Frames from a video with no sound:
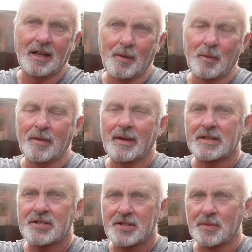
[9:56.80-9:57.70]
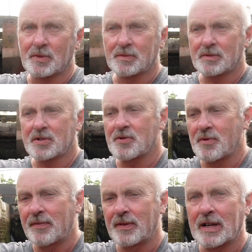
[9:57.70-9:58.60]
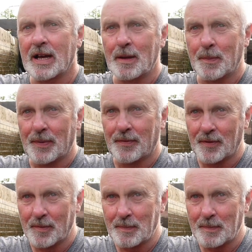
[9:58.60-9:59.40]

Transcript: and we've had some terrific help from